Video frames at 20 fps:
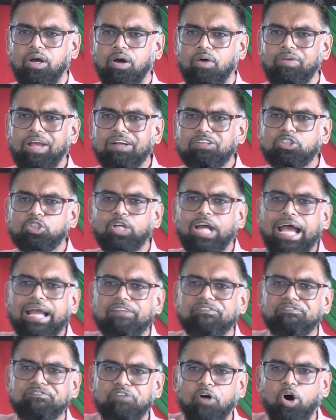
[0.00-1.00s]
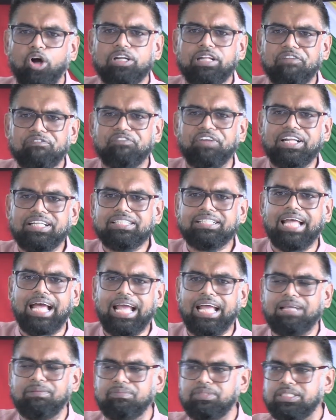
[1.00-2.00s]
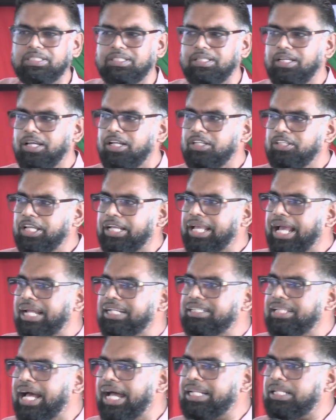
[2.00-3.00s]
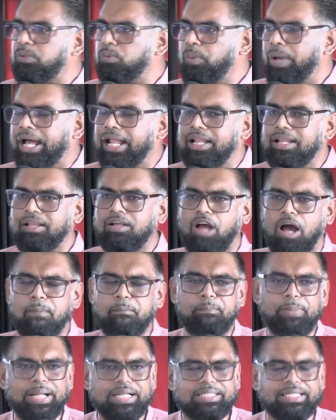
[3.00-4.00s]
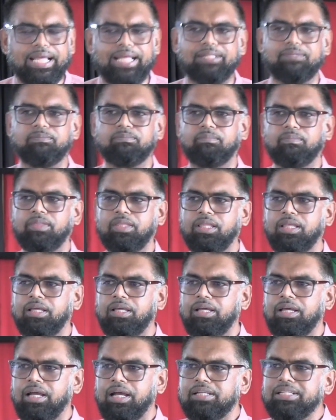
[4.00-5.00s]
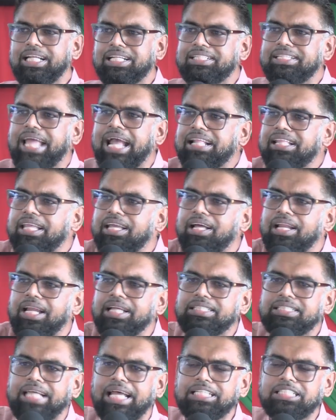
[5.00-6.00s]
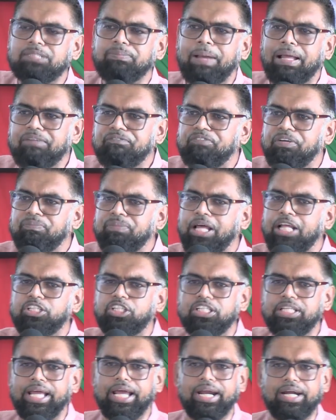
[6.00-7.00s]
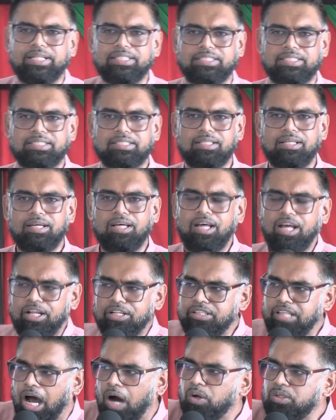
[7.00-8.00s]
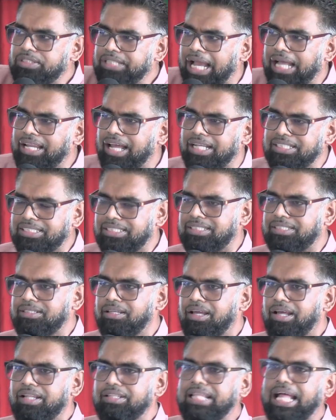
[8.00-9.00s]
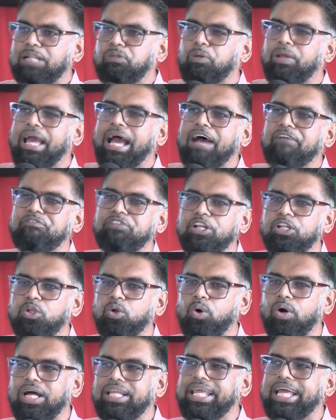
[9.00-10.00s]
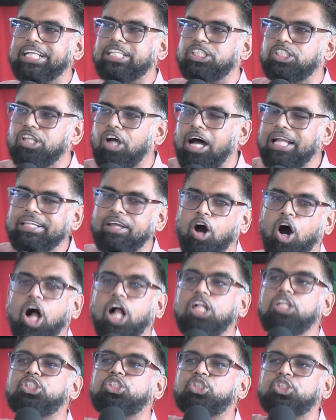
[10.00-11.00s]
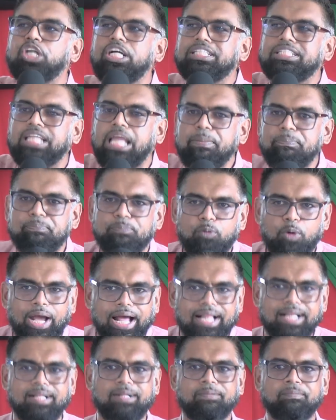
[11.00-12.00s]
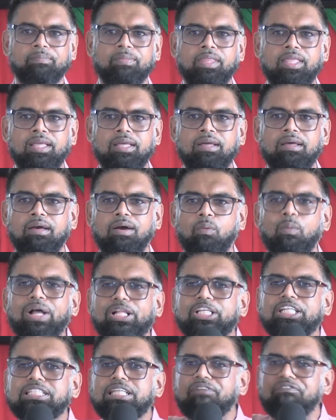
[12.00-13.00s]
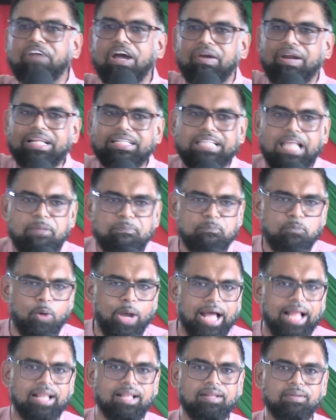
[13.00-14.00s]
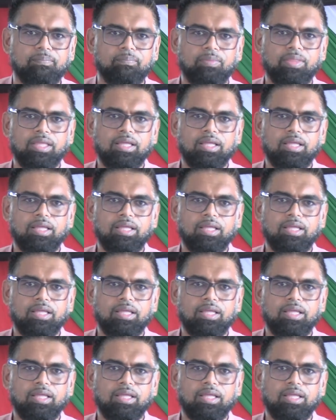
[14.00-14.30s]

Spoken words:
We have tried 4 different times to get that well completed. The technical assessment from the engineers now tell us that we have to do an ultra deep well, which is a very deep well,